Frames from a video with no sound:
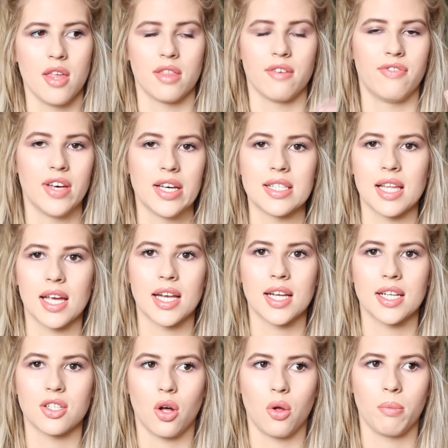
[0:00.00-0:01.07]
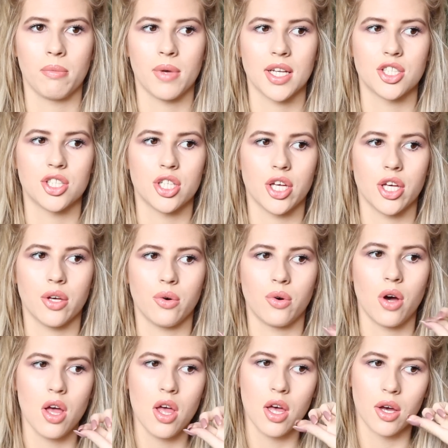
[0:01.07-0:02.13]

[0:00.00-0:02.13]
The first lady told me to